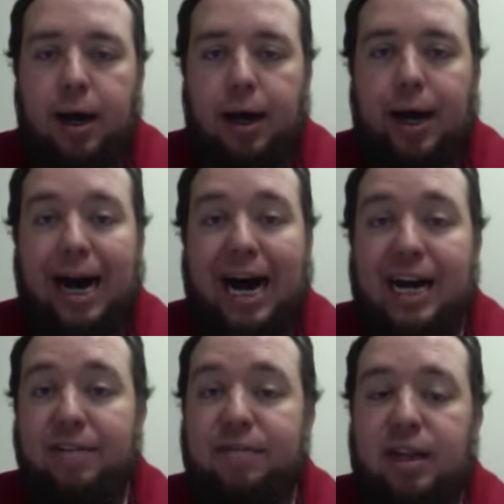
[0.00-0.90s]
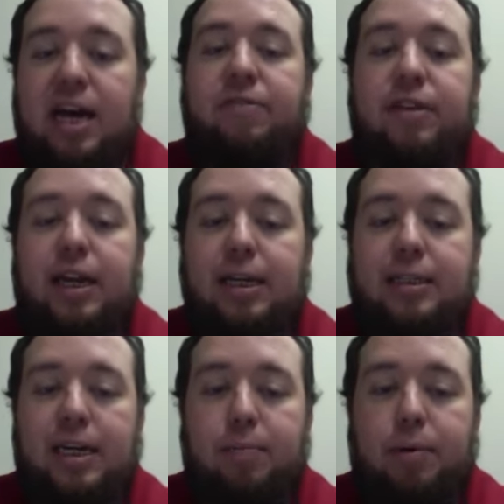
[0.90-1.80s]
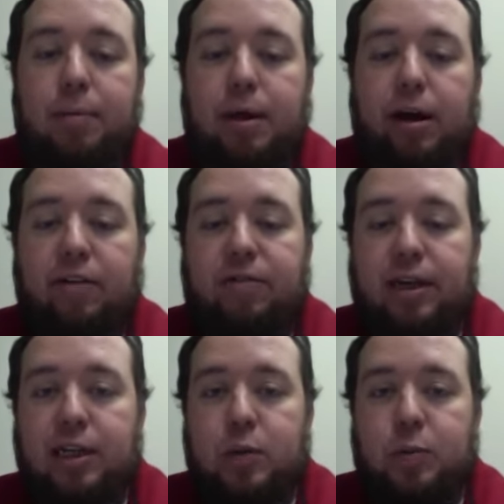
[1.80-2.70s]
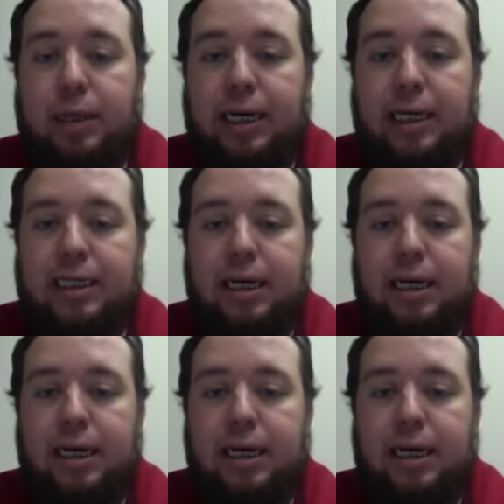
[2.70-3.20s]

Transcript: I have left the annotated bibliography in its place,